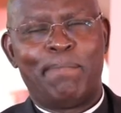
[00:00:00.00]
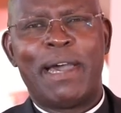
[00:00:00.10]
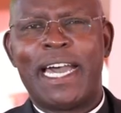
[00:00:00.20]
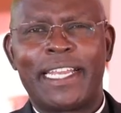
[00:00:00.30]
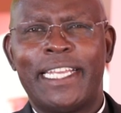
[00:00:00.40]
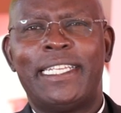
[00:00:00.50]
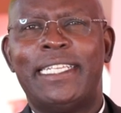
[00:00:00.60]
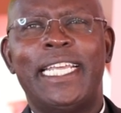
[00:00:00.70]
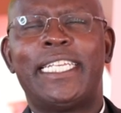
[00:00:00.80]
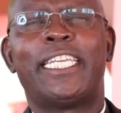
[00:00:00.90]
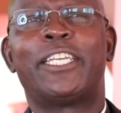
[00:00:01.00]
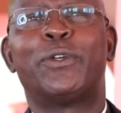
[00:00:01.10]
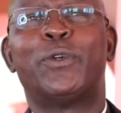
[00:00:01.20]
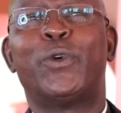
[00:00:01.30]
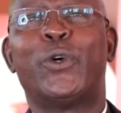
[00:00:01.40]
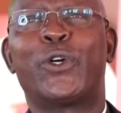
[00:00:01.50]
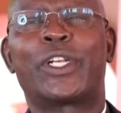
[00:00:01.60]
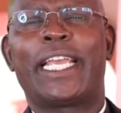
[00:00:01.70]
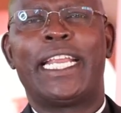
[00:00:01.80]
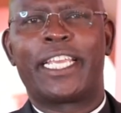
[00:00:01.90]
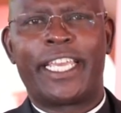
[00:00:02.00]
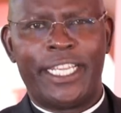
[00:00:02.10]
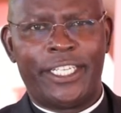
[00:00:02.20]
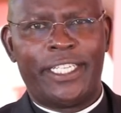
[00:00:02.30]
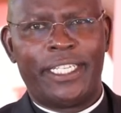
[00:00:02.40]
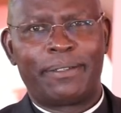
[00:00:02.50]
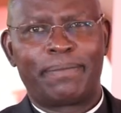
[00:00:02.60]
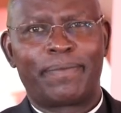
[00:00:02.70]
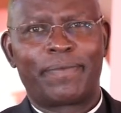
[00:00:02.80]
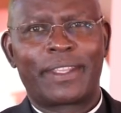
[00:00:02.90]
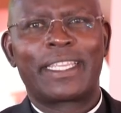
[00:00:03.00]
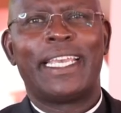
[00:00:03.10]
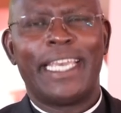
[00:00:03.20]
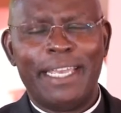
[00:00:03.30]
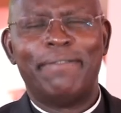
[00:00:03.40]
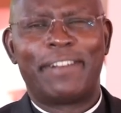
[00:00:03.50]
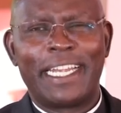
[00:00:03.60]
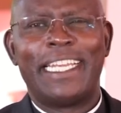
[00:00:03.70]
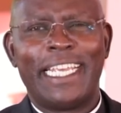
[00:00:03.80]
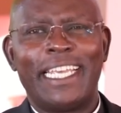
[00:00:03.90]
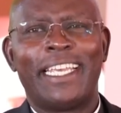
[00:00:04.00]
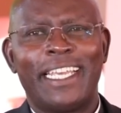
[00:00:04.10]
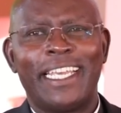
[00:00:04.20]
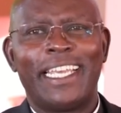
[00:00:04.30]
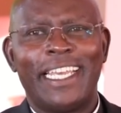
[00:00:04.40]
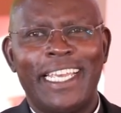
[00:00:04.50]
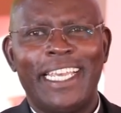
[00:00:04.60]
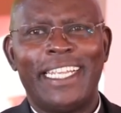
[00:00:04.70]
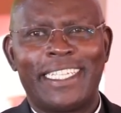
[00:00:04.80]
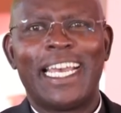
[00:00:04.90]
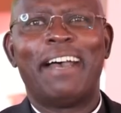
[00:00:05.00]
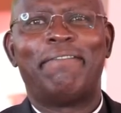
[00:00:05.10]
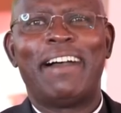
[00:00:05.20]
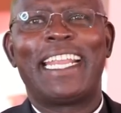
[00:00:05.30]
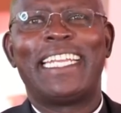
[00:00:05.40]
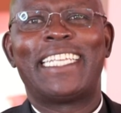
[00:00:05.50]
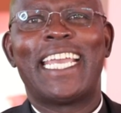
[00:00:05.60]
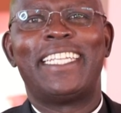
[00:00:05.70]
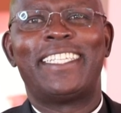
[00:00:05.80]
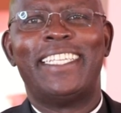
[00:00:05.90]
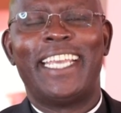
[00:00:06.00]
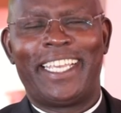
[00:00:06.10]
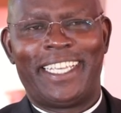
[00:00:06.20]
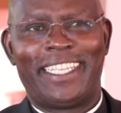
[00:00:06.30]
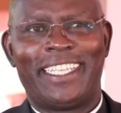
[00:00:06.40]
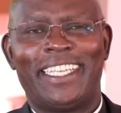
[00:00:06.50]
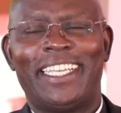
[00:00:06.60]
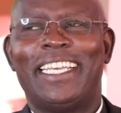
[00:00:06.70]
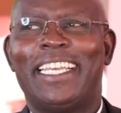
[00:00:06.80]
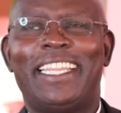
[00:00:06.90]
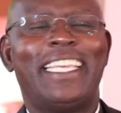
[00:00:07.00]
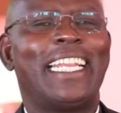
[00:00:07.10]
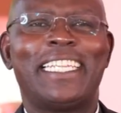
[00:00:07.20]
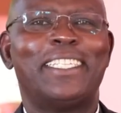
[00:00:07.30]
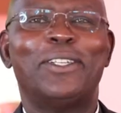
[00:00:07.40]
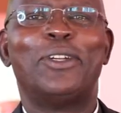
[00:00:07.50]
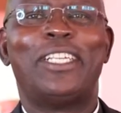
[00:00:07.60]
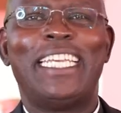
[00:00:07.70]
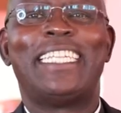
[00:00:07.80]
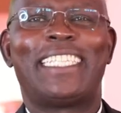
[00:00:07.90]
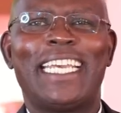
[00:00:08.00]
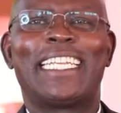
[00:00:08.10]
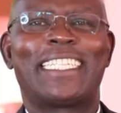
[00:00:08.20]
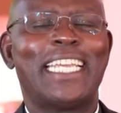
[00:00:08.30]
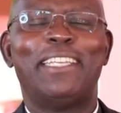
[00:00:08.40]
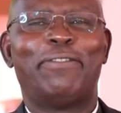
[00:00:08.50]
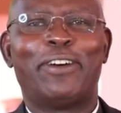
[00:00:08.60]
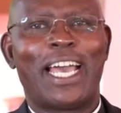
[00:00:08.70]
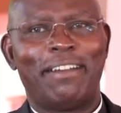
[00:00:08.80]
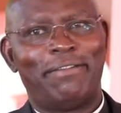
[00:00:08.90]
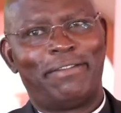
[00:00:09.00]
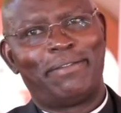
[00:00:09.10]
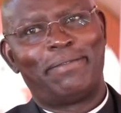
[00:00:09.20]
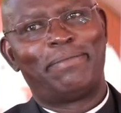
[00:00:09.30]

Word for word: married, dating, or engaged, every day is a Valentine's Day. There is no day set aside for love.